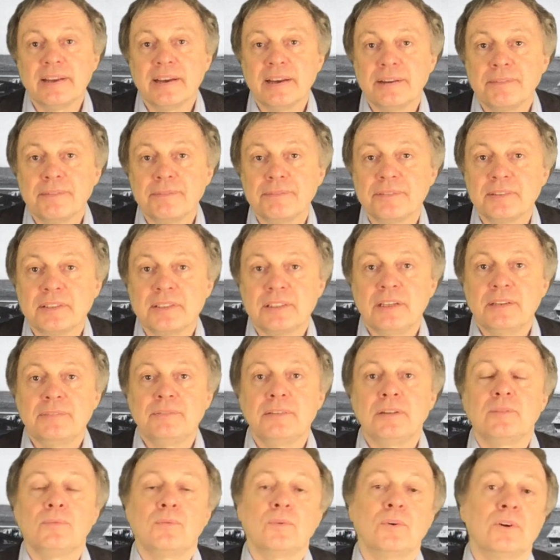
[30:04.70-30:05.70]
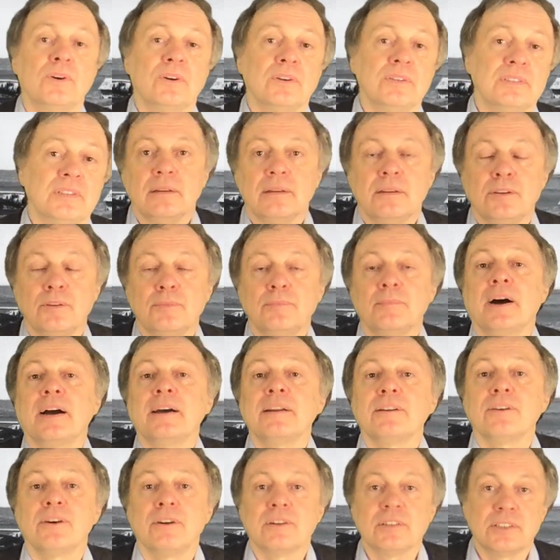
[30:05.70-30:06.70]
have civil wars, you
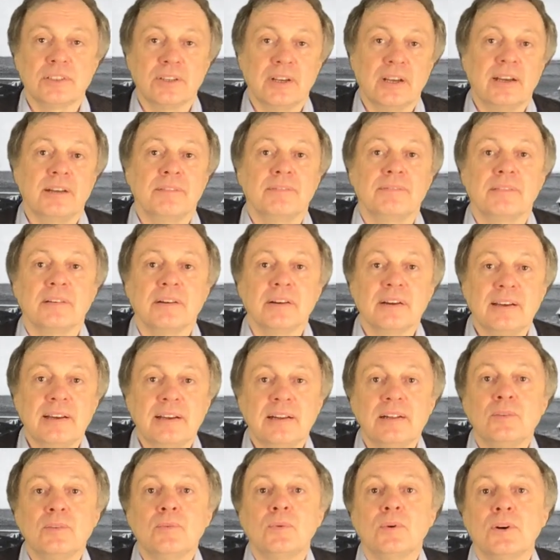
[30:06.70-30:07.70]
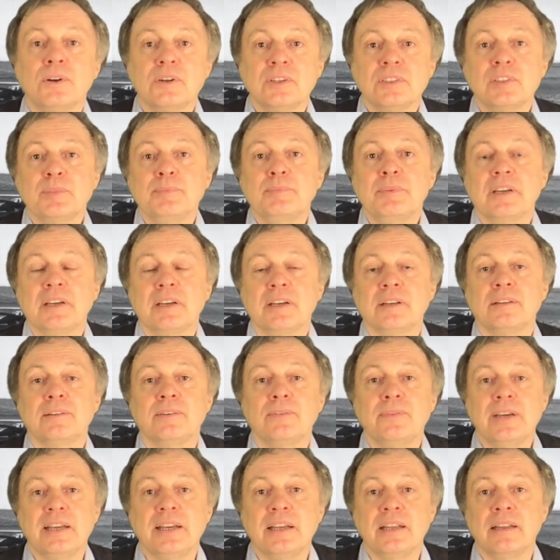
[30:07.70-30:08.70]
might also have real wars
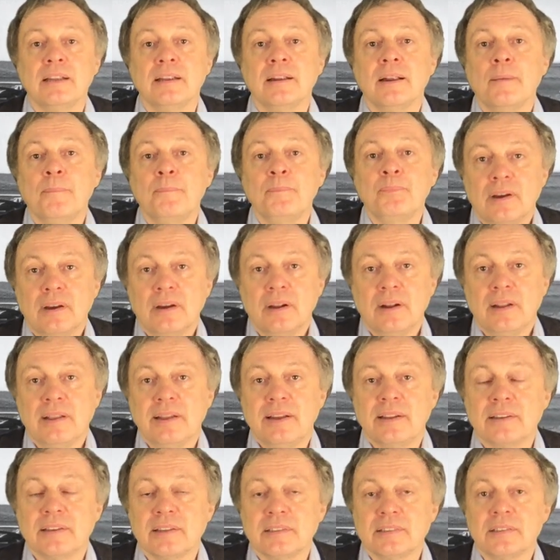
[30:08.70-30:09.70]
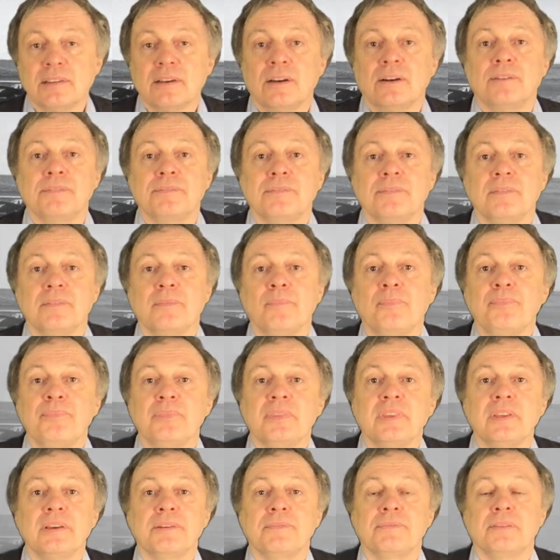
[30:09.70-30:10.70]
between leaders of
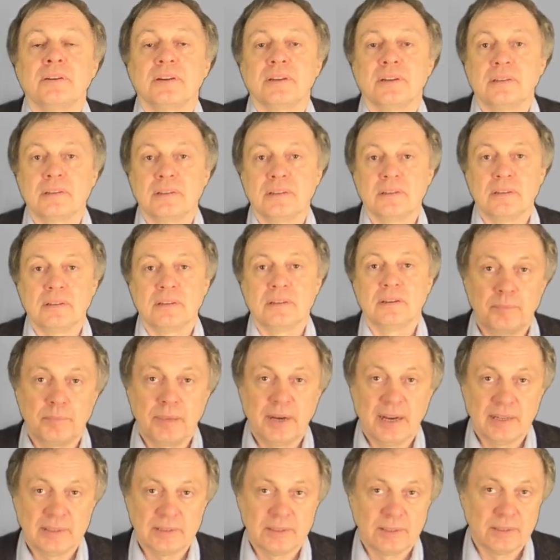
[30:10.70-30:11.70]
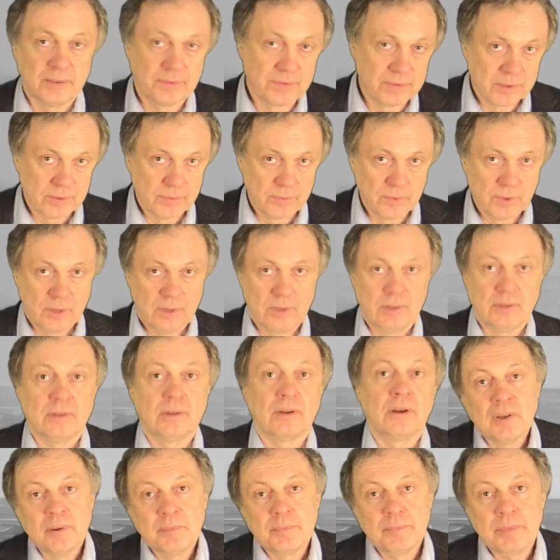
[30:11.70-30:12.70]
different parts of the world.
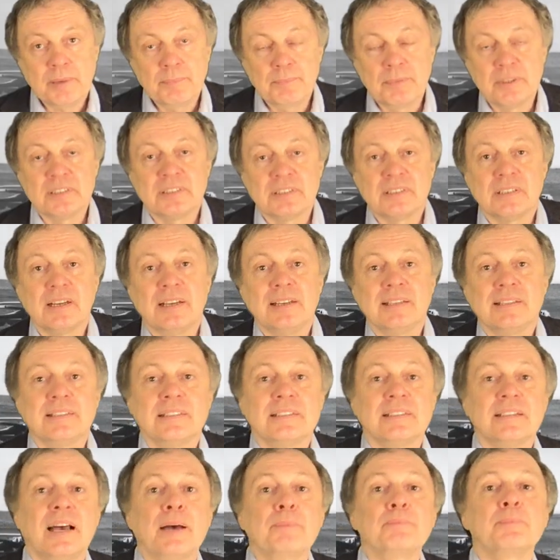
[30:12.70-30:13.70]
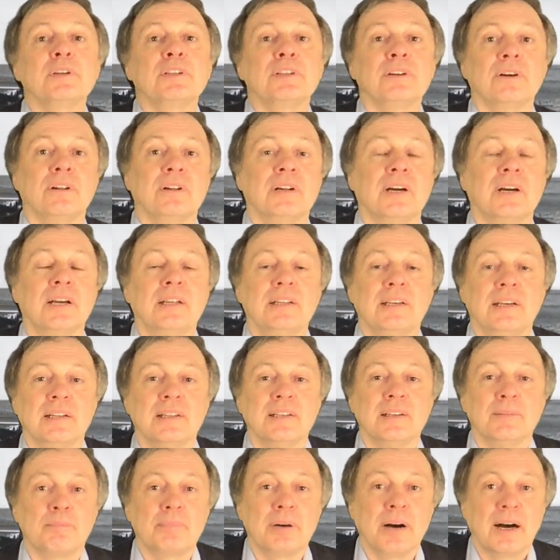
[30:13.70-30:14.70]
People say this happened already in
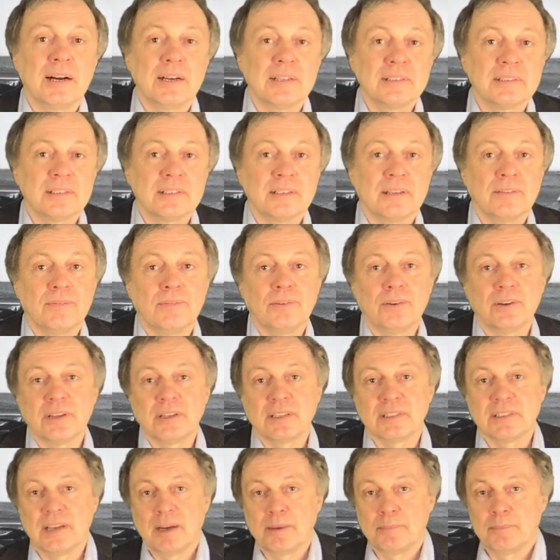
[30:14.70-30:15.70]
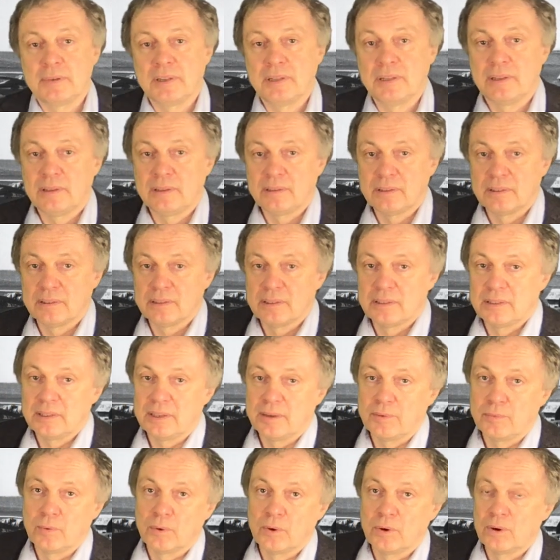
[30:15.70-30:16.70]
the past. For example, the
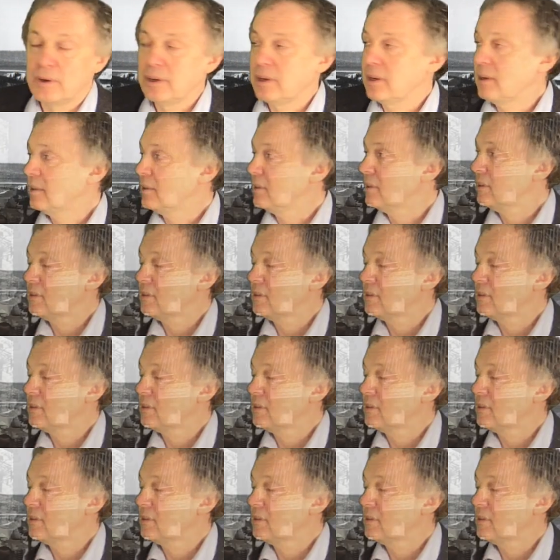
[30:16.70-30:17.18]
war in